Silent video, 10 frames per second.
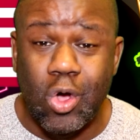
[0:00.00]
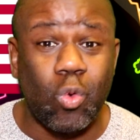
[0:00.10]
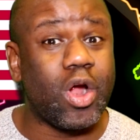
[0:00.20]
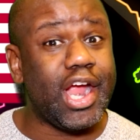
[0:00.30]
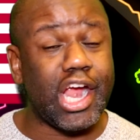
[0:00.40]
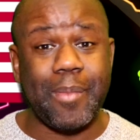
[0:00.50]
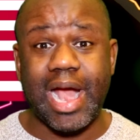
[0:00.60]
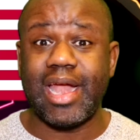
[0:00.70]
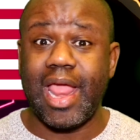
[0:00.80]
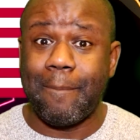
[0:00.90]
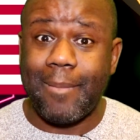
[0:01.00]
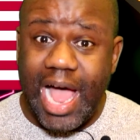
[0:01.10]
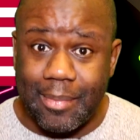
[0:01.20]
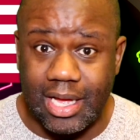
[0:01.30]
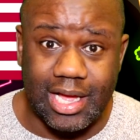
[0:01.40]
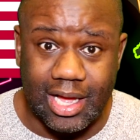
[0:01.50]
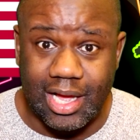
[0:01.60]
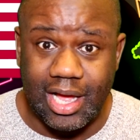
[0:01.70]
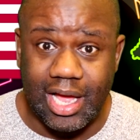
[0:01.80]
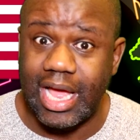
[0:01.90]
where everybody named Mama
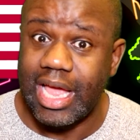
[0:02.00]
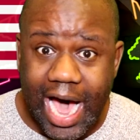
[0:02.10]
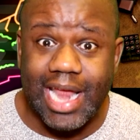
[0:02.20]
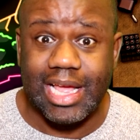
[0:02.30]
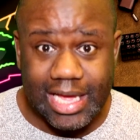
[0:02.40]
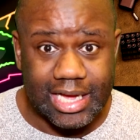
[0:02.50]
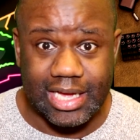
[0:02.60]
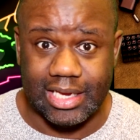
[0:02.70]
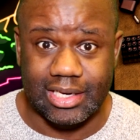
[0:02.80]
got a gun.